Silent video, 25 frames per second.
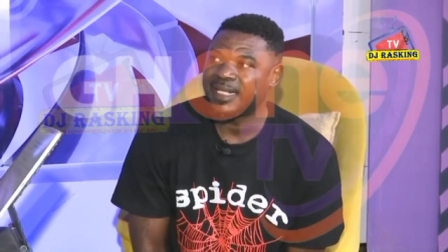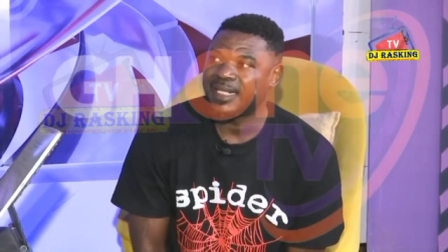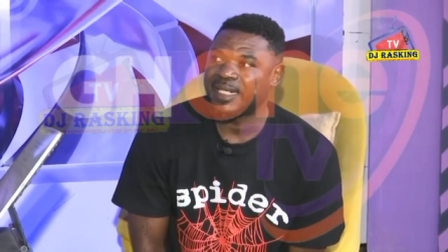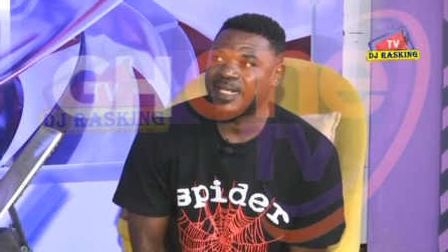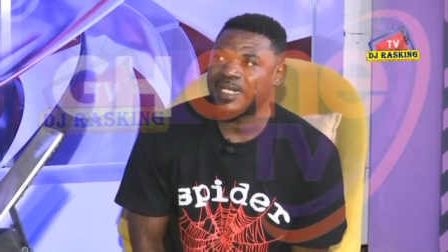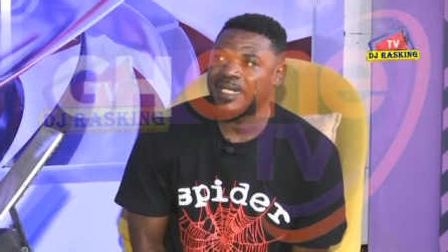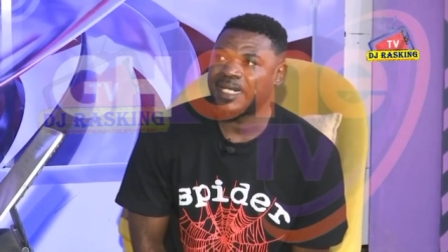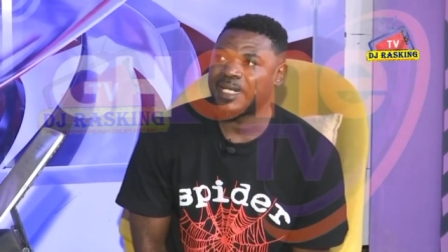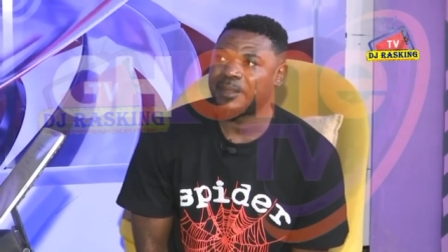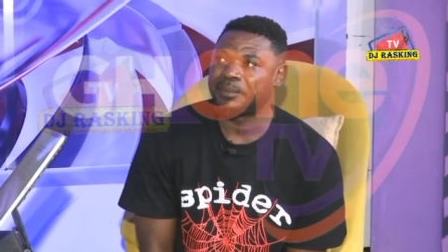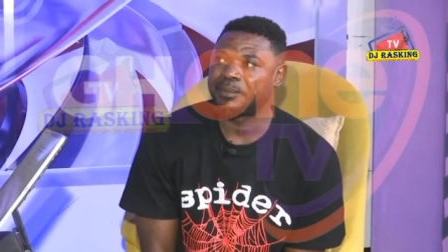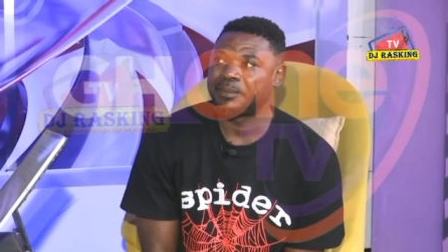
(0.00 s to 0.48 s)

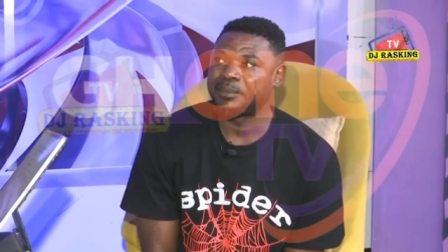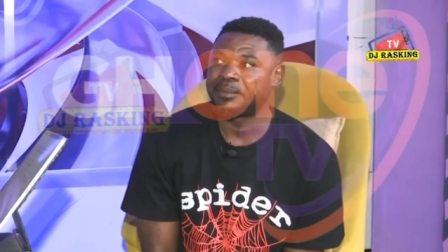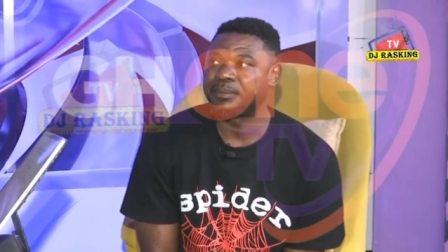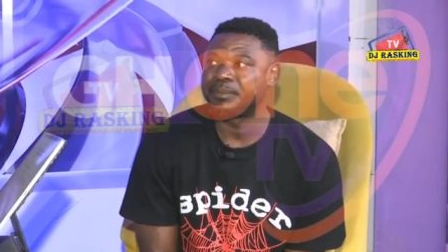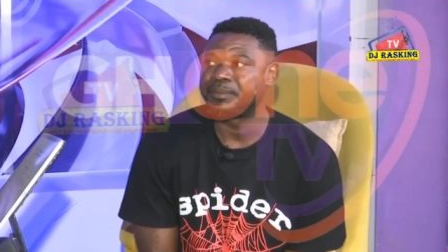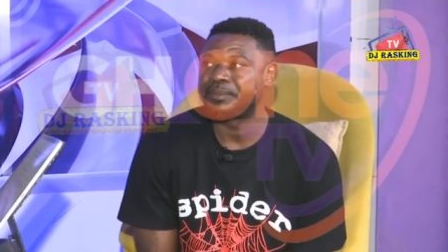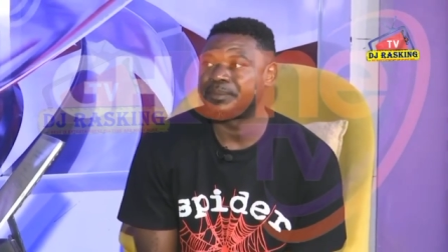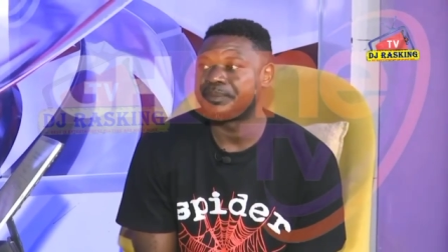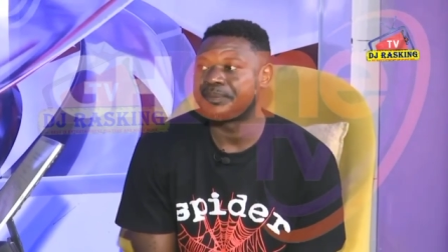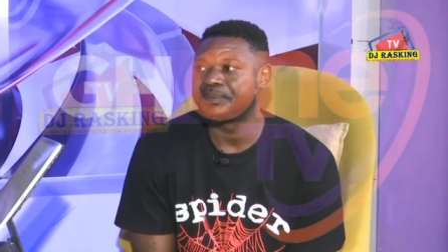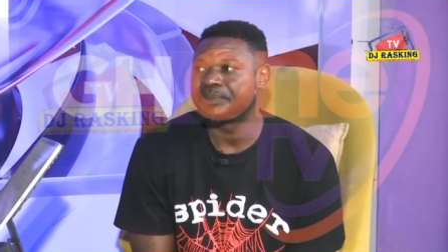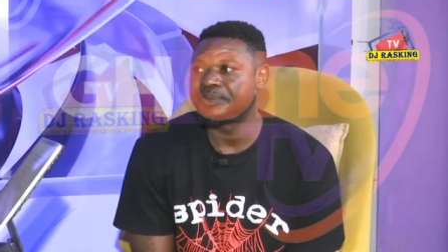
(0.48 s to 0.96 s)
and I'm
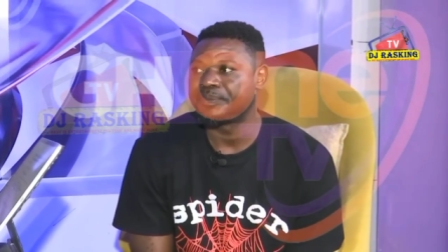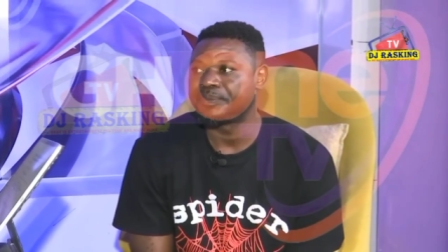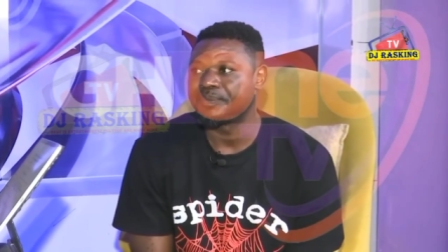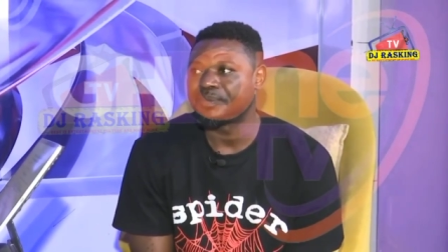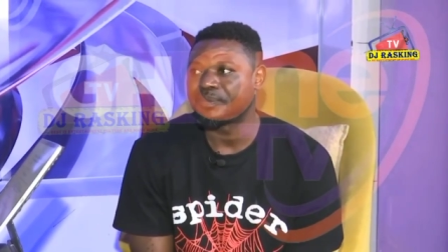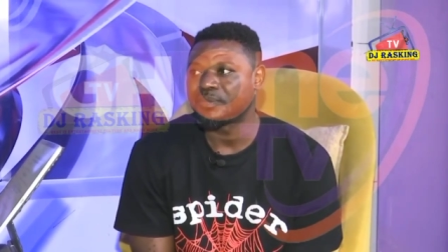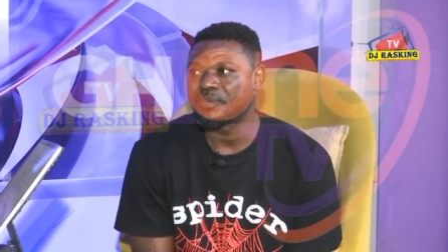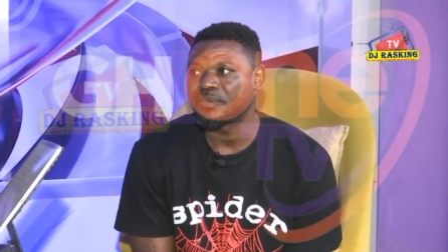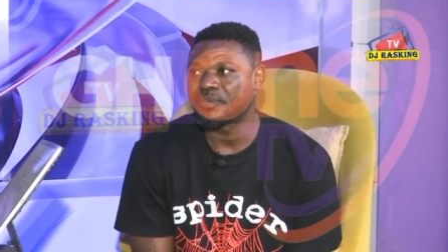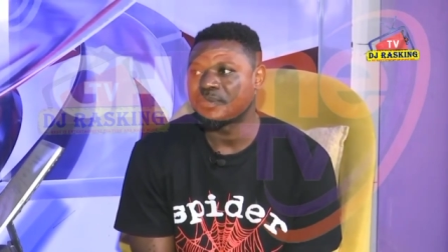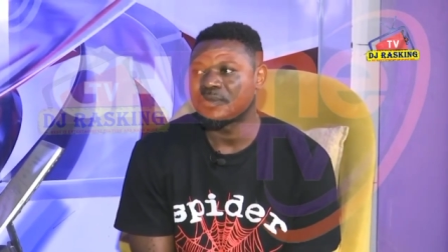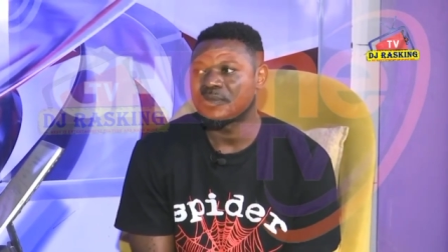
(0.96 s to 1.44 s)

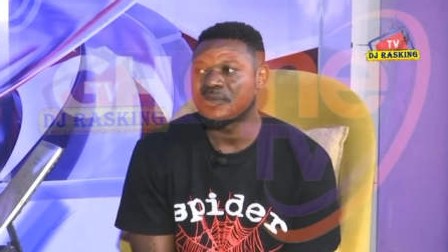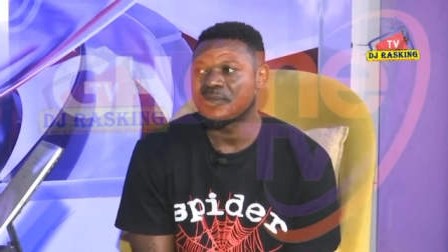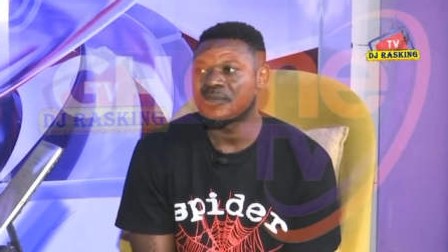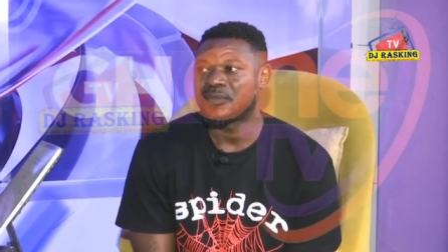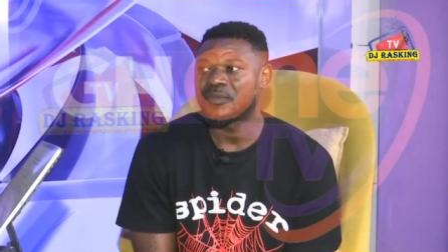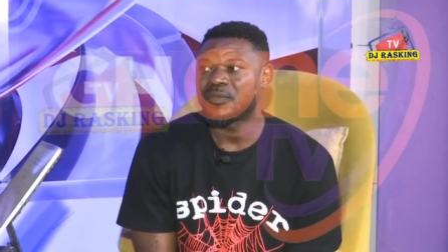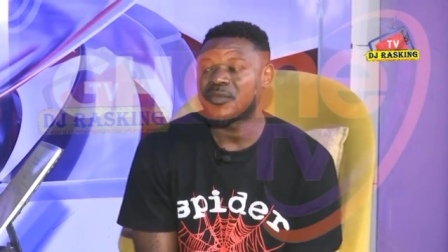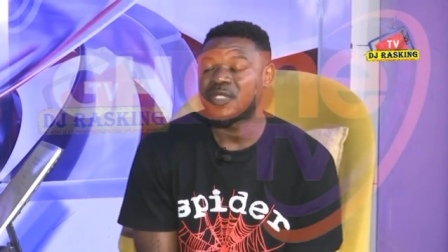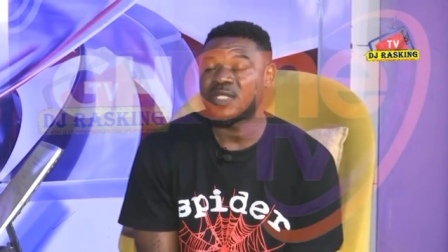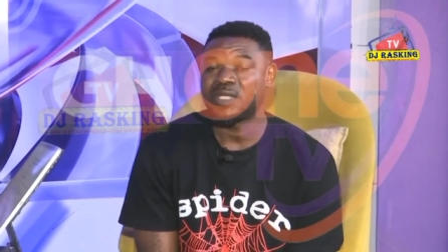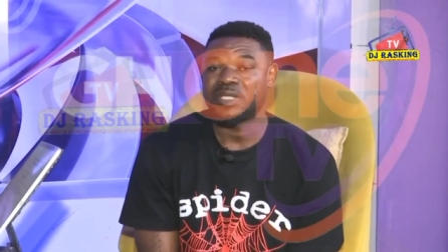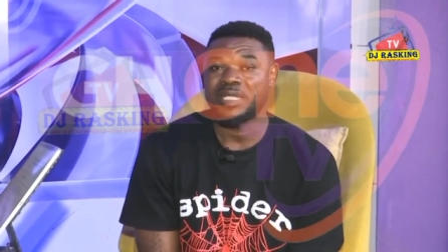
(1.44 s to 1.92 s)

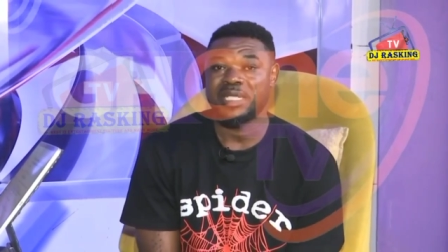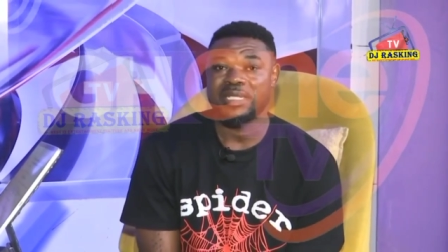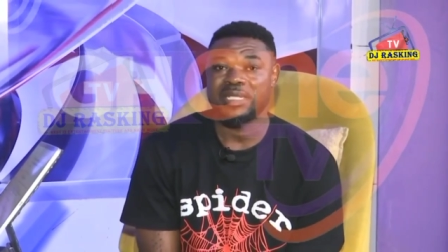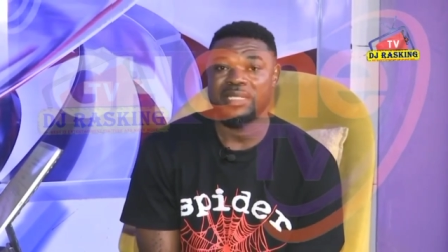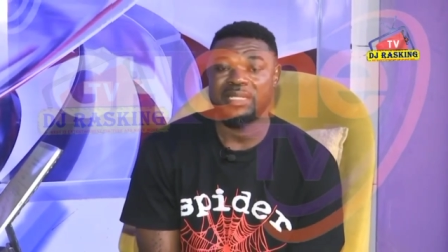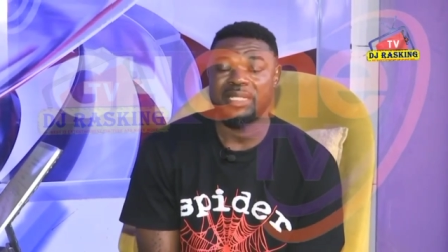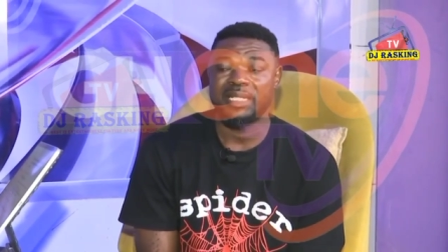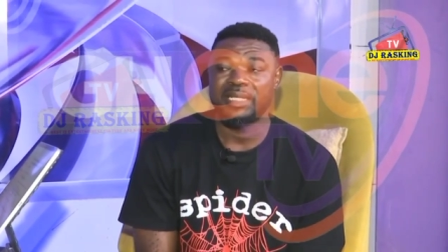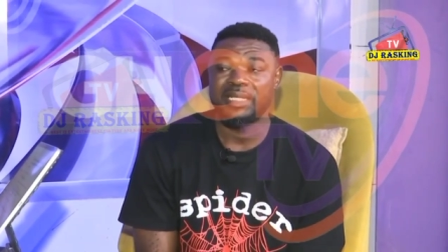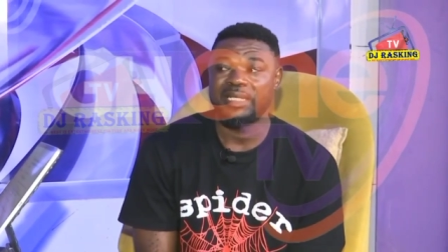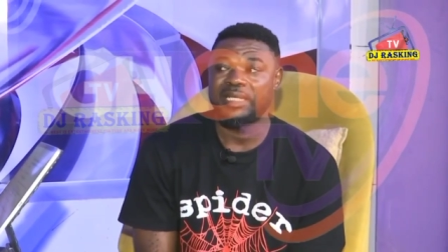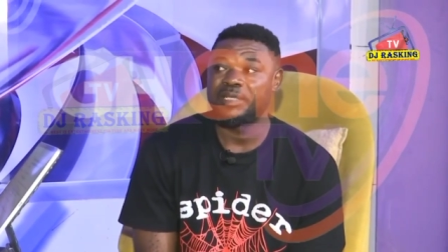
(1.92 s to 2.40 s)
that's
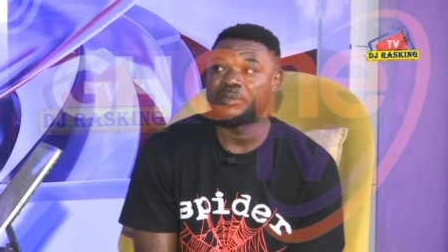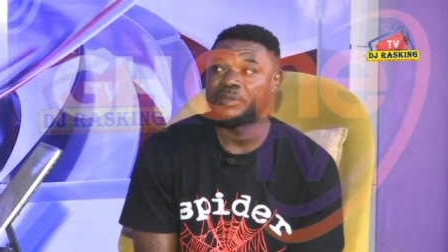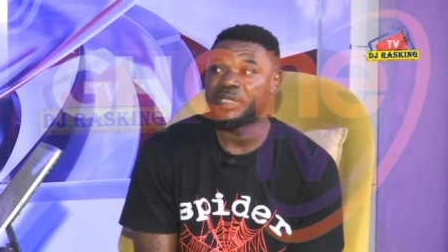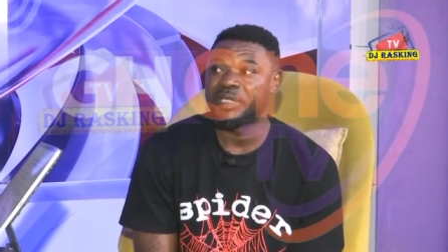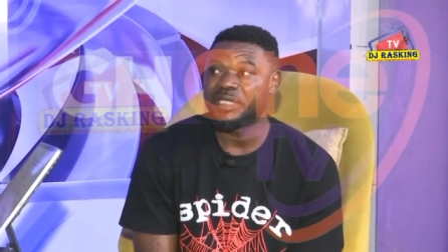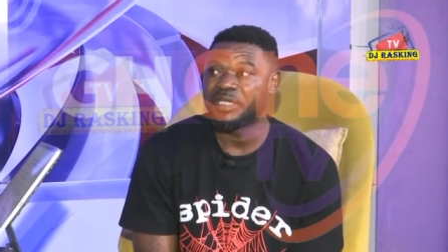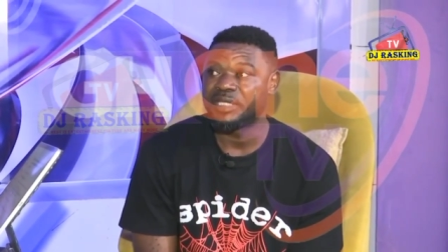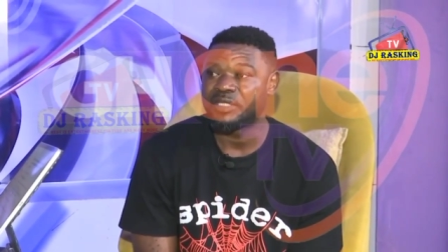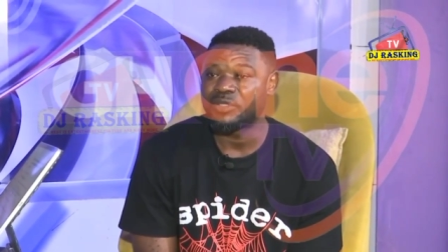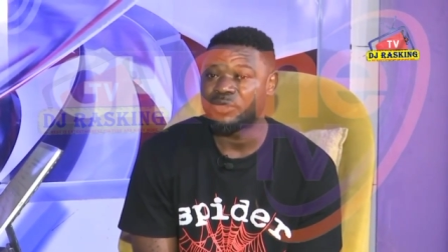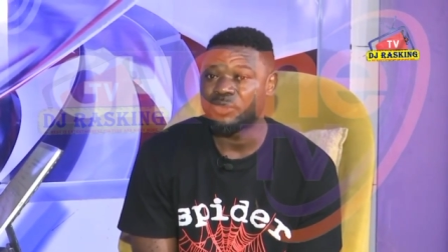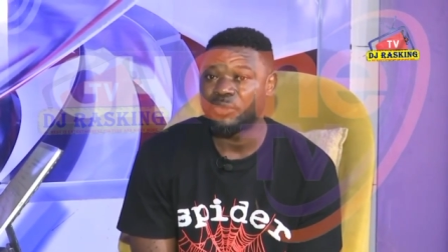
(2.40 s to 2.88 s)
landed me
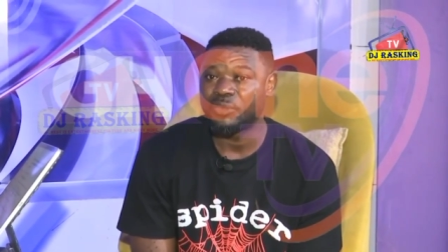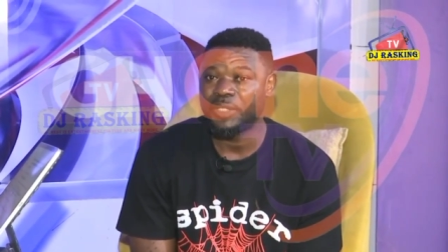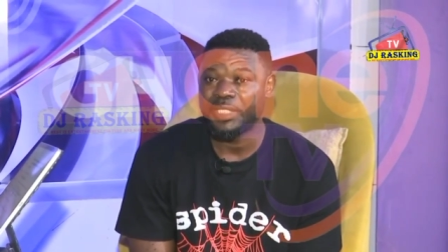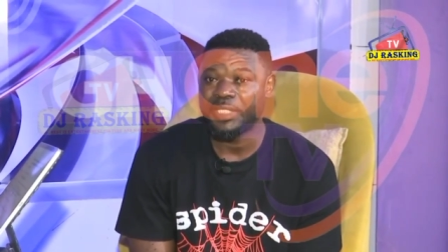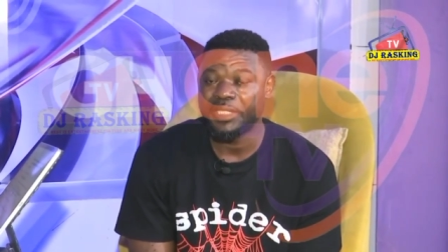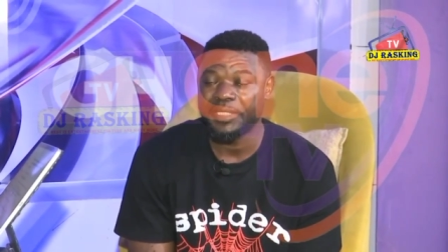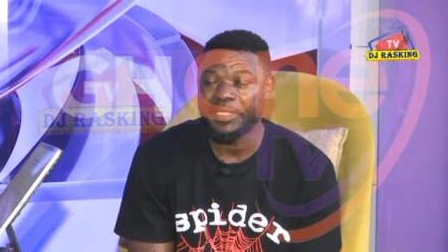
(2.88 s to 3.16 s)
this way.